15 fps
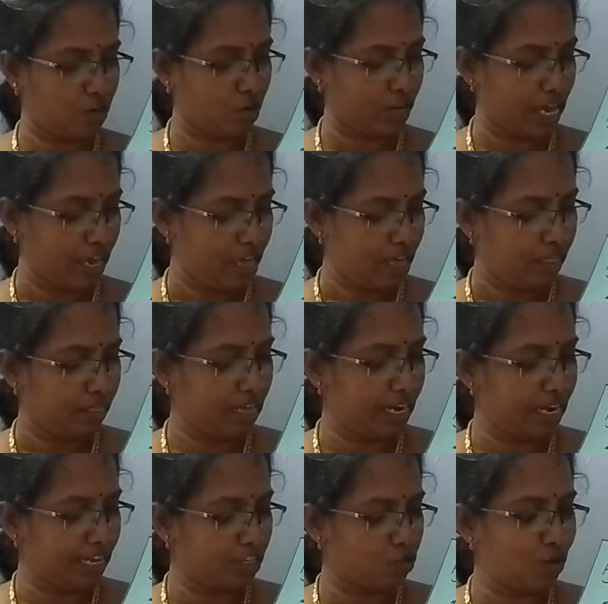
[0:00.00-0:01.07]
Okay. The
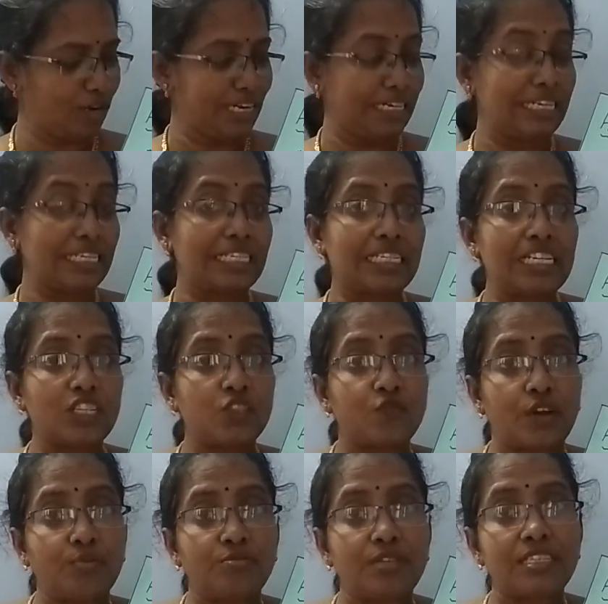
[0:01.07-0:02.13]
next one, distance
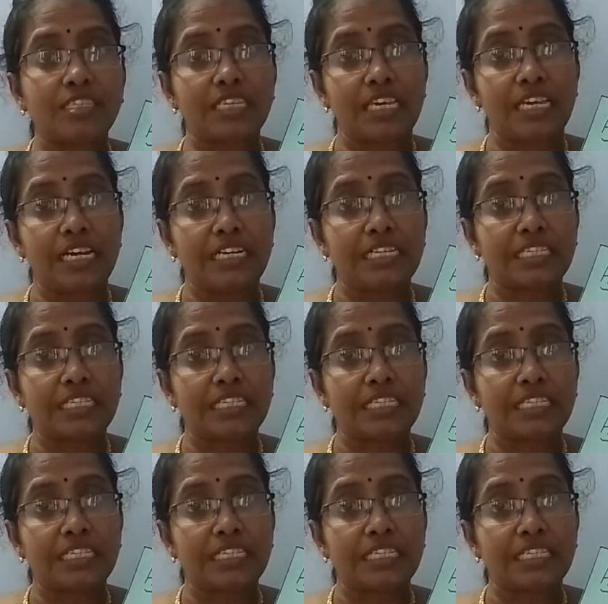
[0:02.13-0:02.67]
from the sea.